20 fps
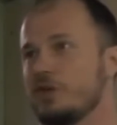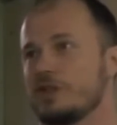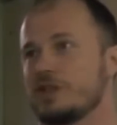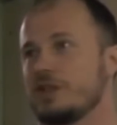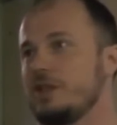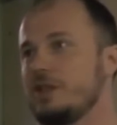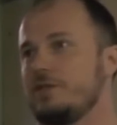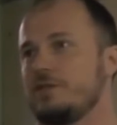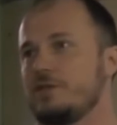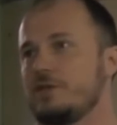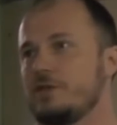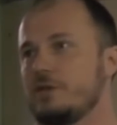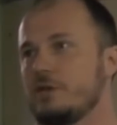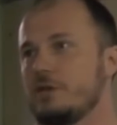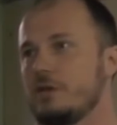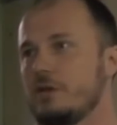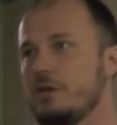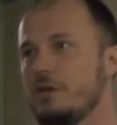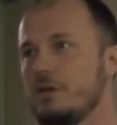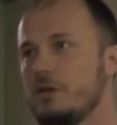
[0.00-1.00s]
it would
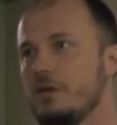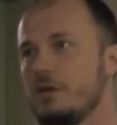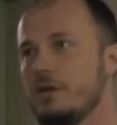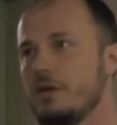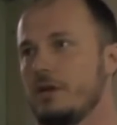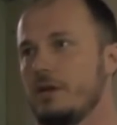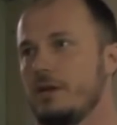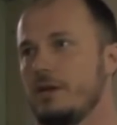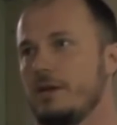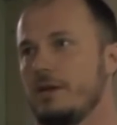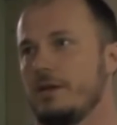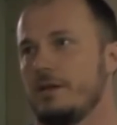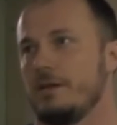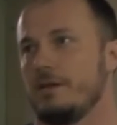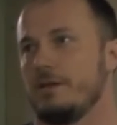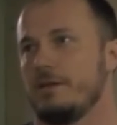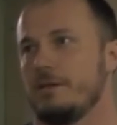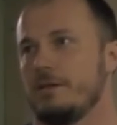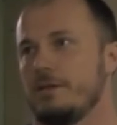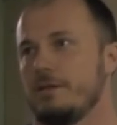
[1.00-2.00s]
simply be
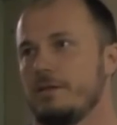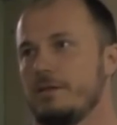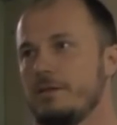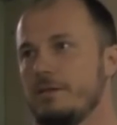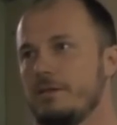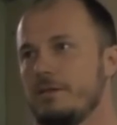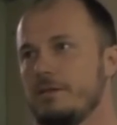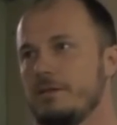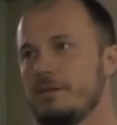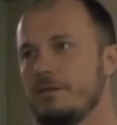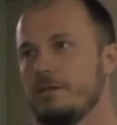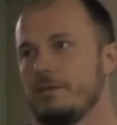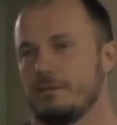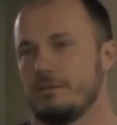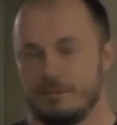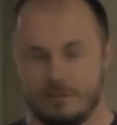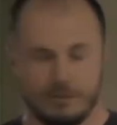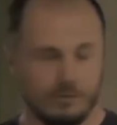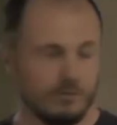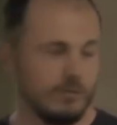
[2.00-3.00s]
invaded and
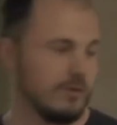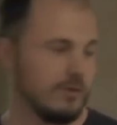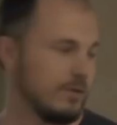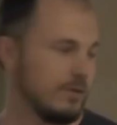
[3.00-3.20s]
dismantled.